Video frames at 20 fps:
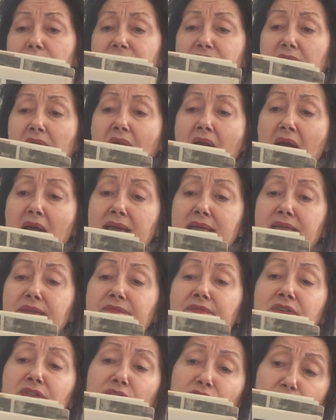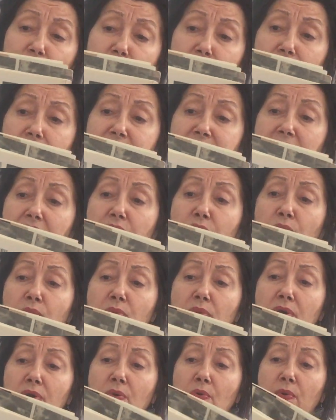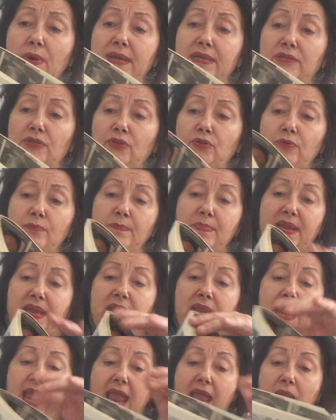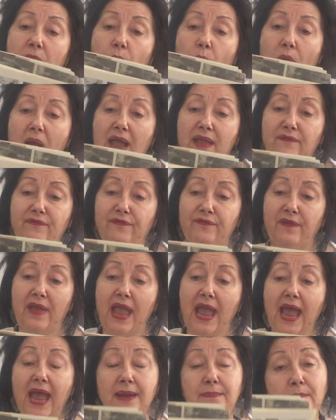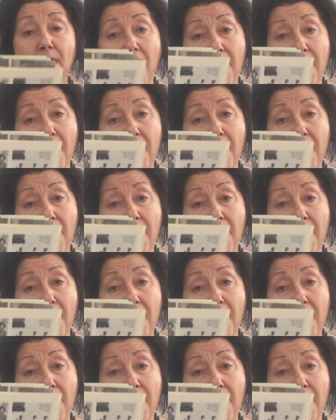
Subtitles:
was a kind of assumed that you were going to be a wife and